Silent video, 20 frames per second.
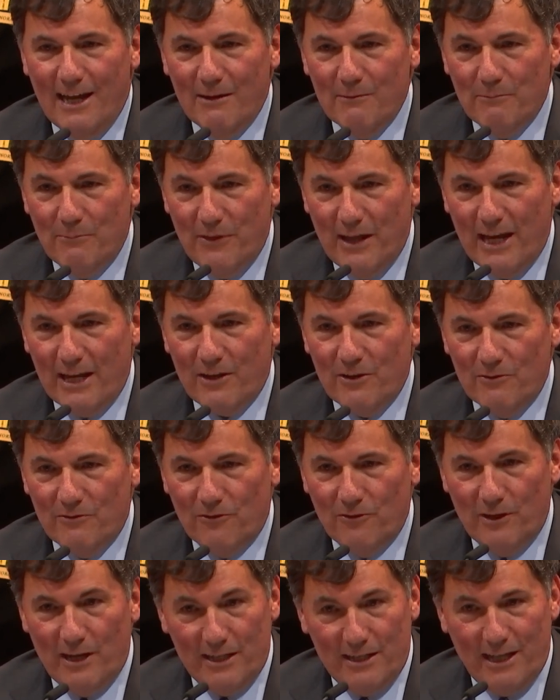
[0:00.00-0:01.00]
Thank you
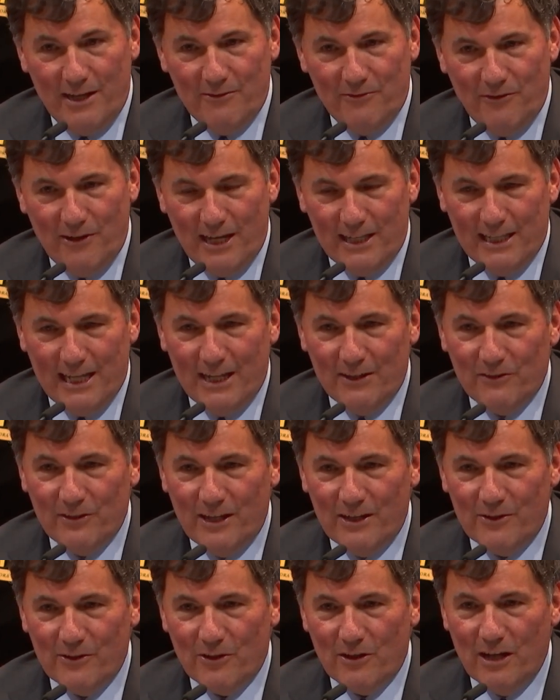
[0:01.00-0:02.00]
for identifying that,
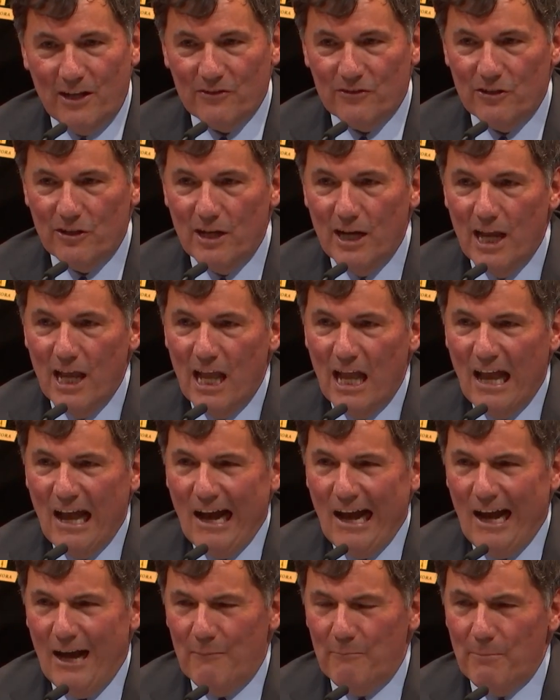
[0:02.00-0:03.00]
Senator Cuzner.
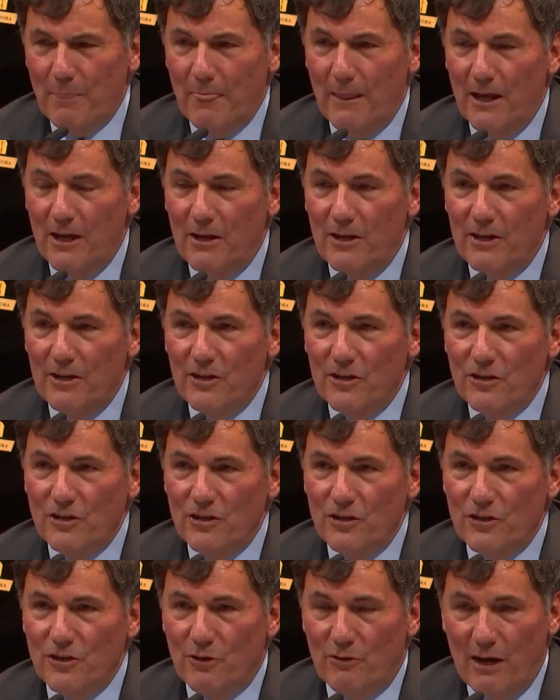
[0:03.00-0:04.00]

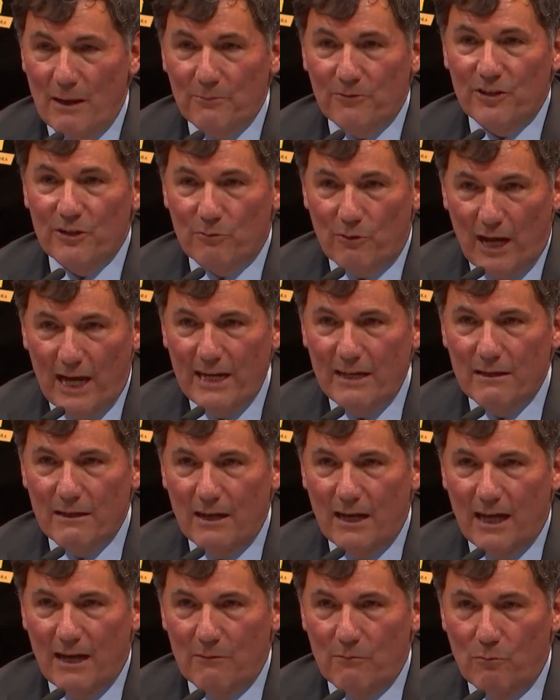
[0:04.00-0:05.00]
You're absolutely
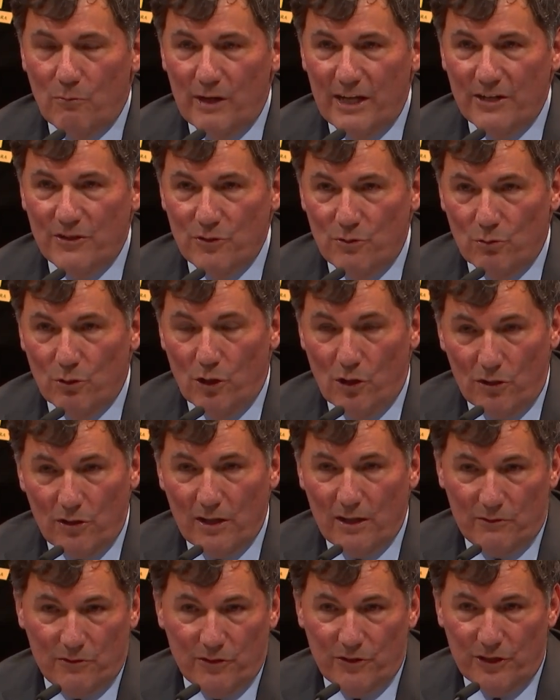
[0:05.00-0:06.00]
right. We do
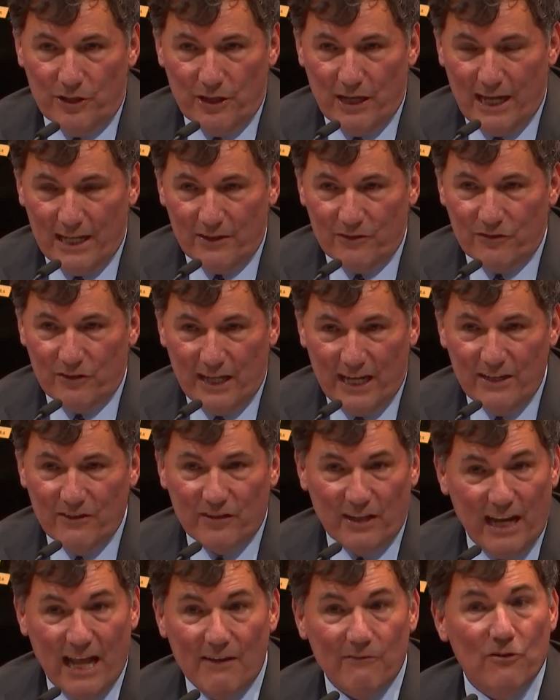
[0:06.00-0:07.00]
look to the United
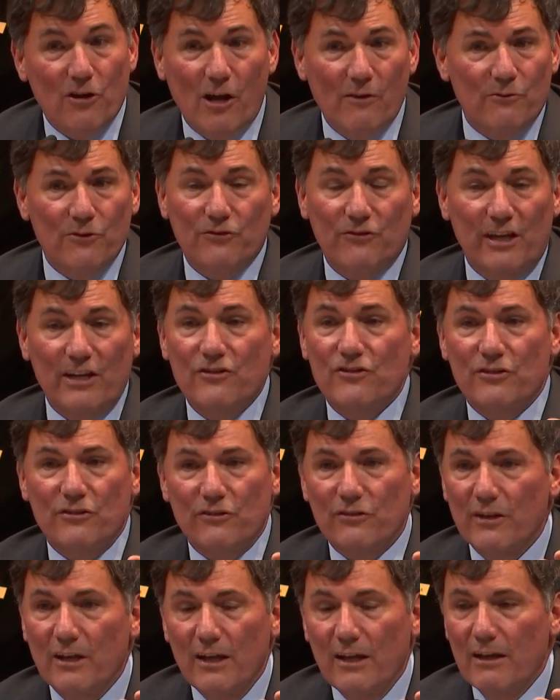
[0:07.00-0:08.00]
States and have
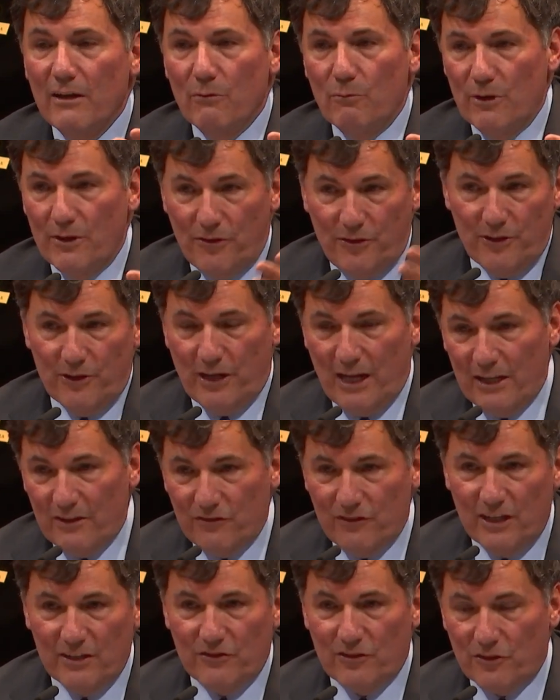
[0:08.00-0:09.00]
conversations with the United
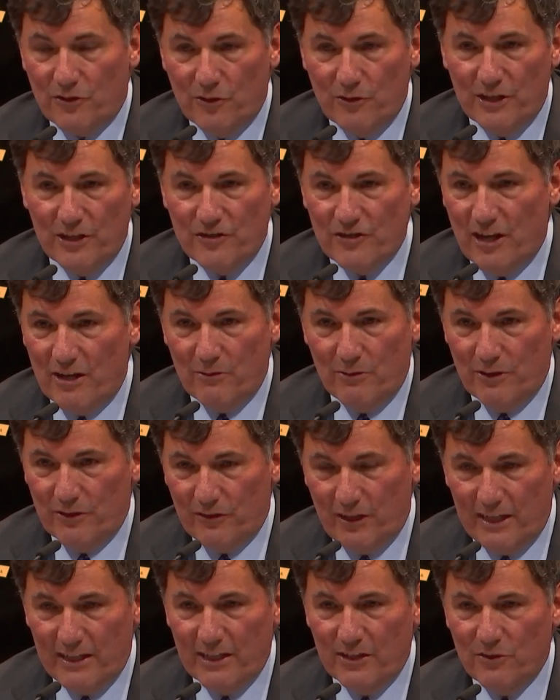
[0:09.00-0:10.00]
States Attorney General,
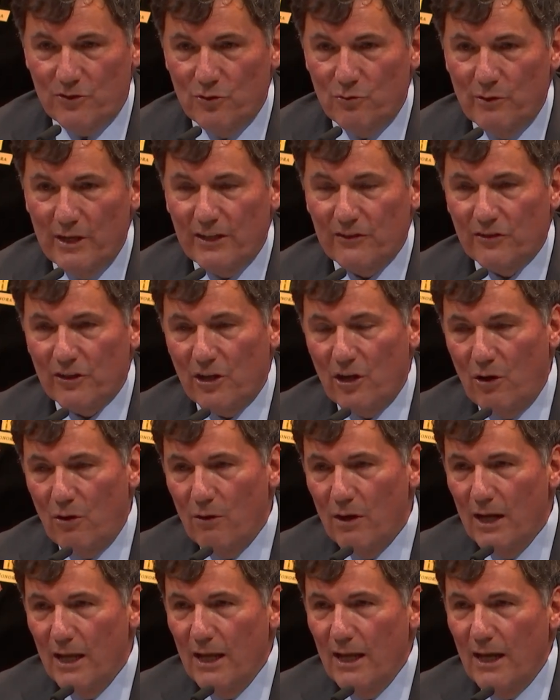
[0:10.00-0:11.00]
as I did 2 weeks
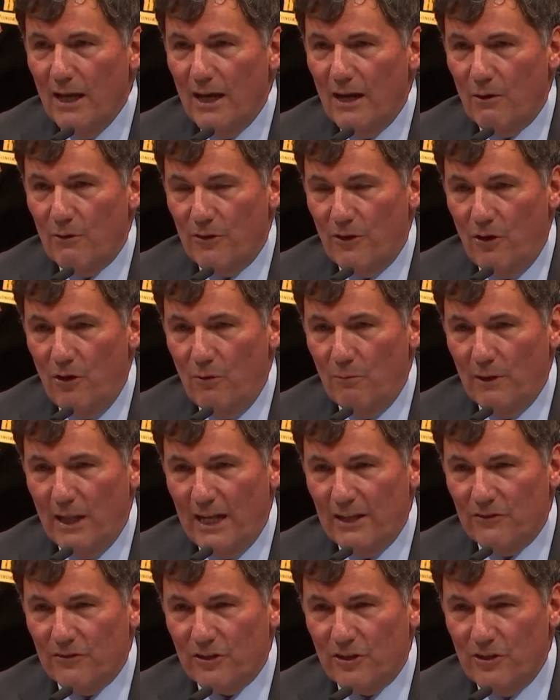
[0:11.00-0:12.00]
ago, or the
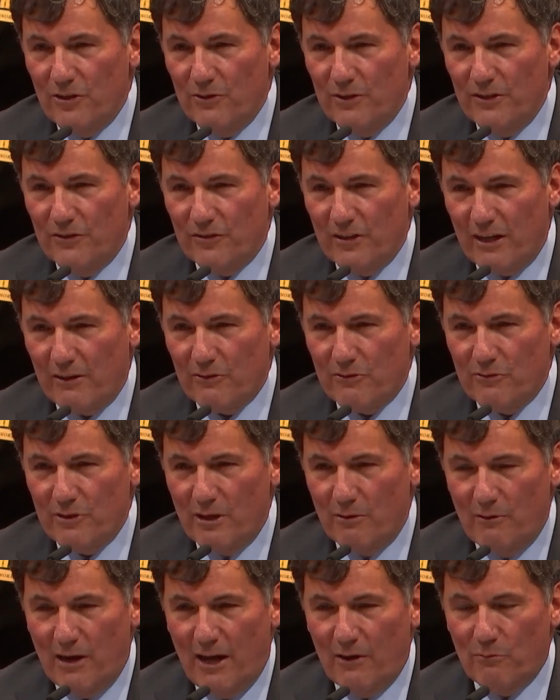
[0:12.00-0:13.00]
Homeland Security
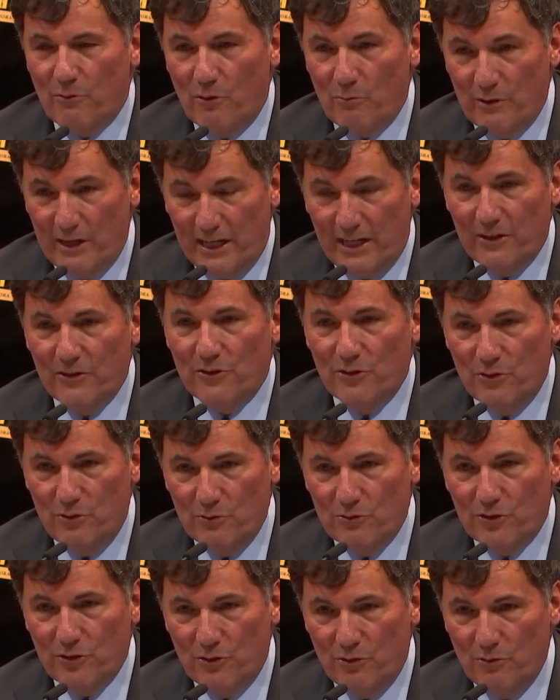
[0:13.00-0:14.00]
Secretary, around what we can
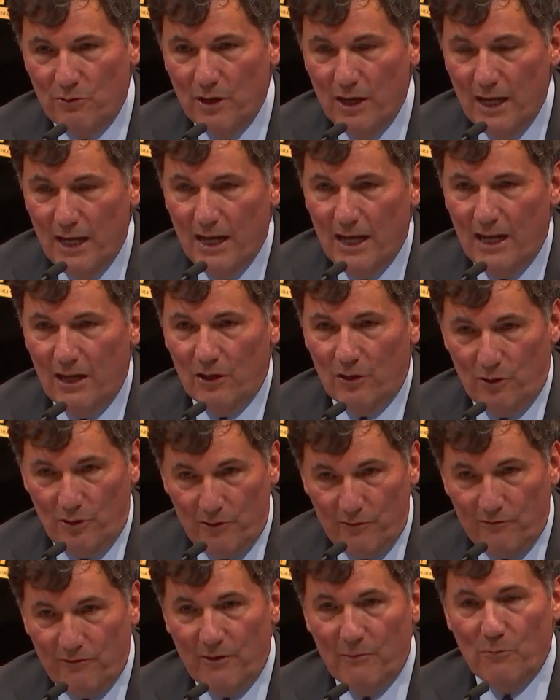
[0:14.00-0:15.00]
do to
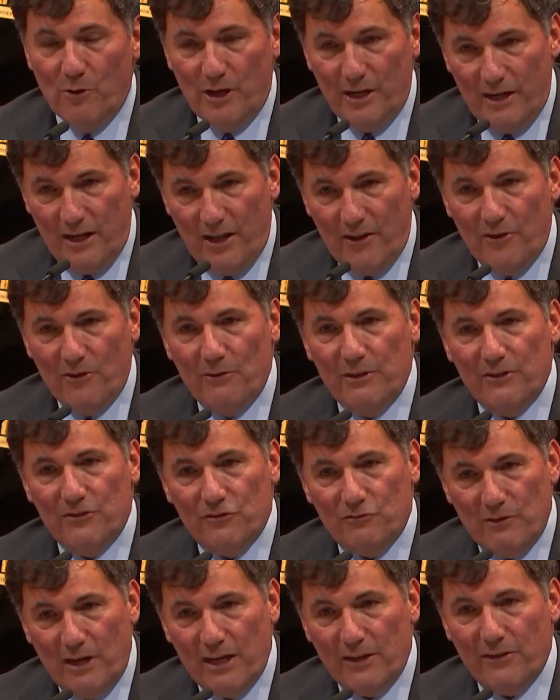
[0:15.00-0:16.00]
learn from one another in
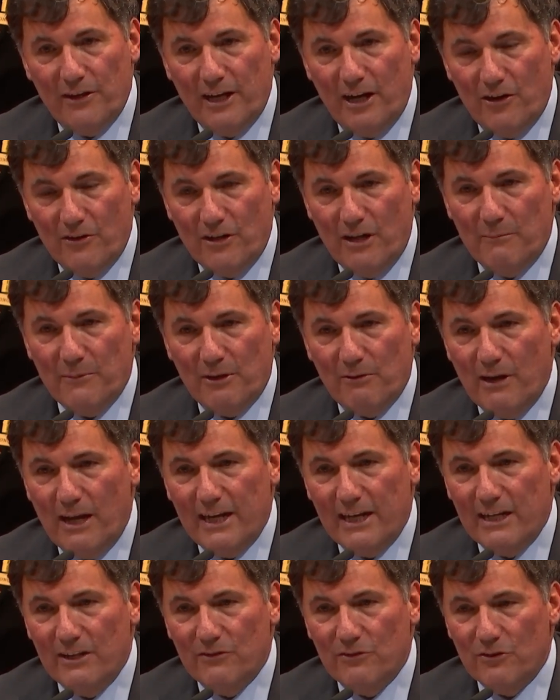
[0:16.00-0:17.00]
strengthening our
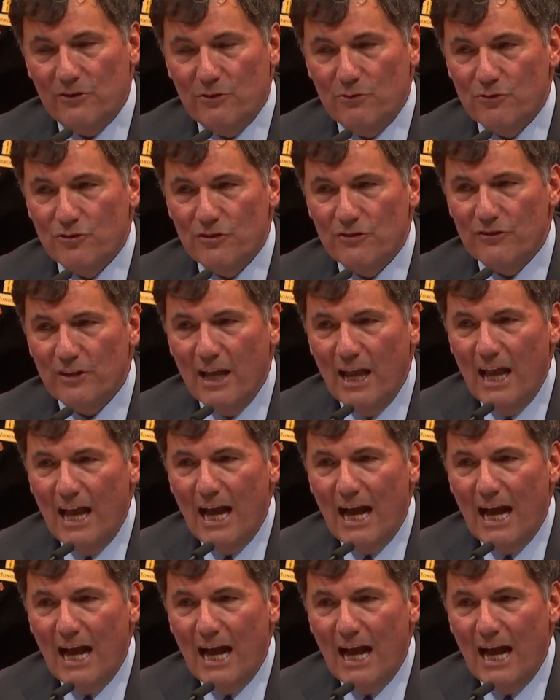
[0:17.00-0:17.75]
democratic institutions.